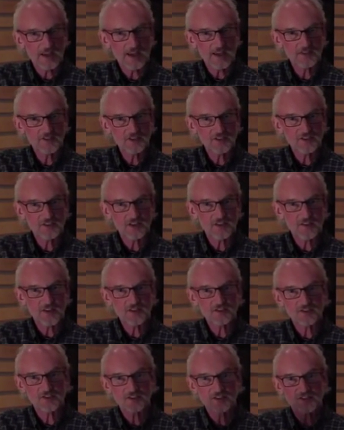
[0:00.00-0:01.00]
and
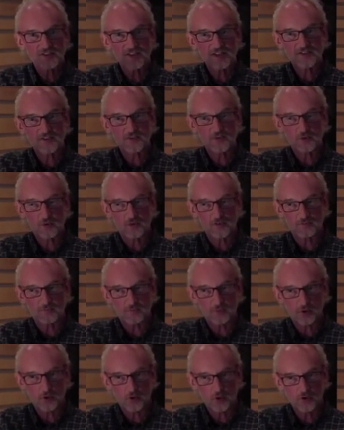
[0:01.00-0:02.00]
then just a sense of sort
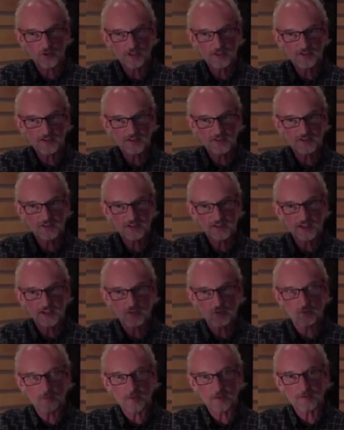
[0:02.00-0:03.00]
of pulling things
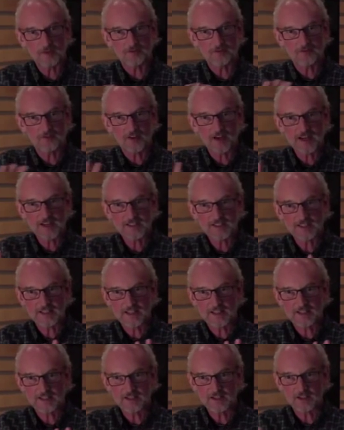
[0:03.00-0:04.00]
together and maybe finding
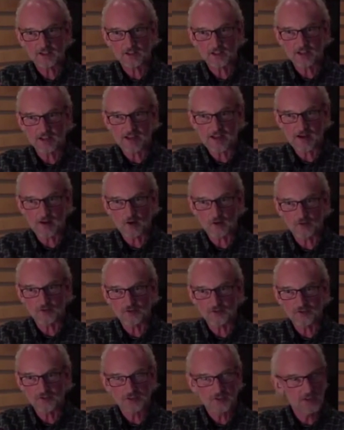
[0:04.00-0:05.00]
any
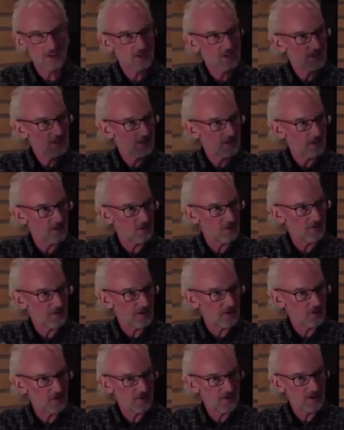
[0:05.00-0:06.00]
clouds that
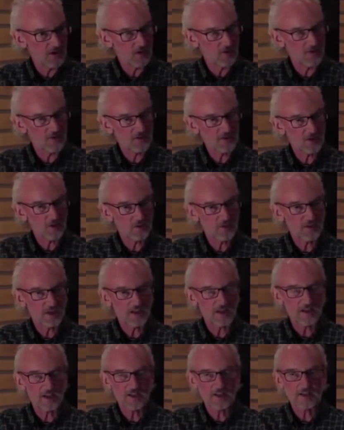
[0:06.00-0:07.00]
are in there,
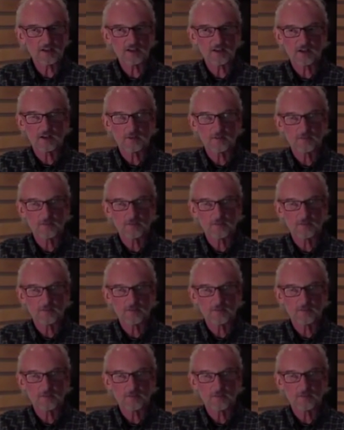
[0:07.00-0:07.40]
that any